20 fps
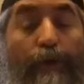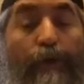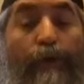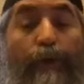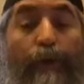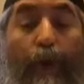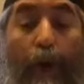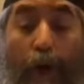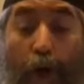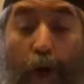You
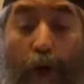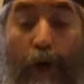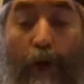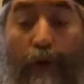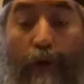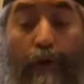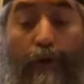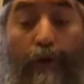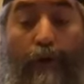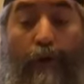
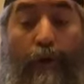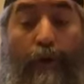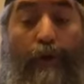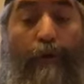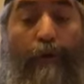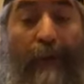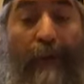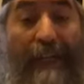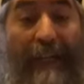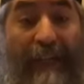know,
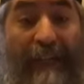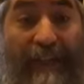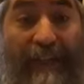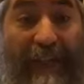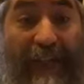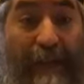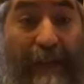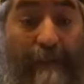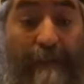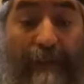when
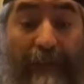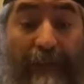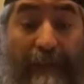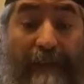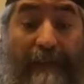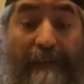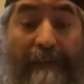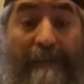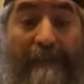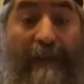Hashem
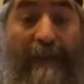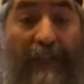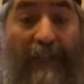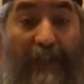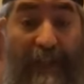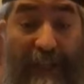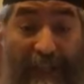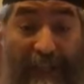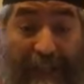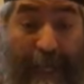is
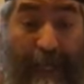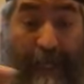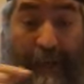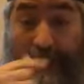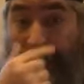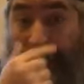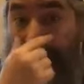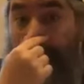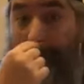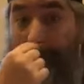mashgiach,
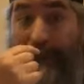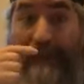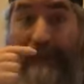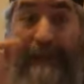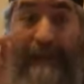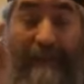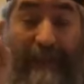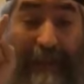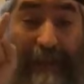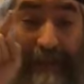
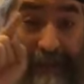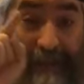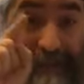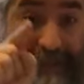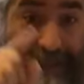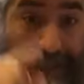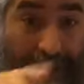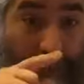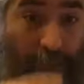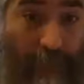takes
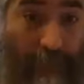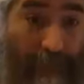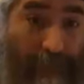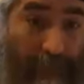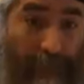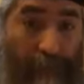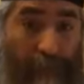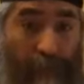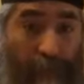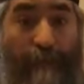care of
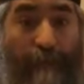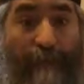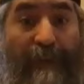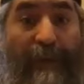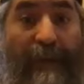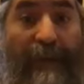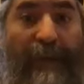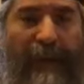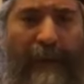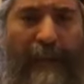you
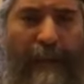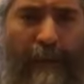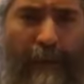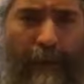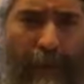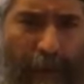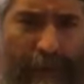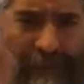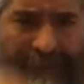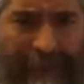and
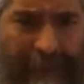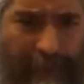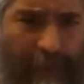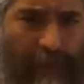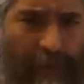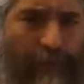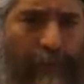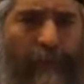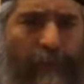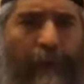looks at
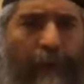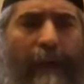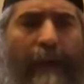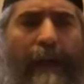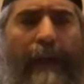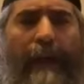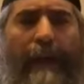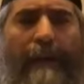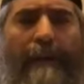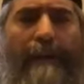you
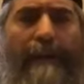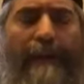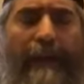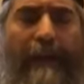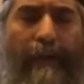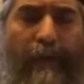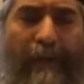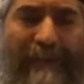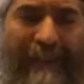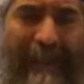and
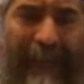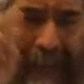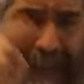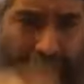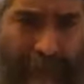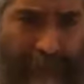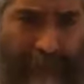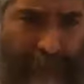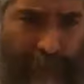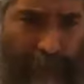looks
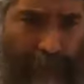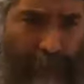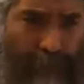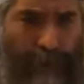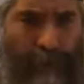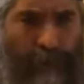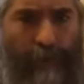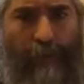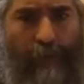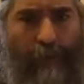after
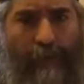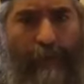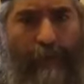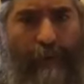you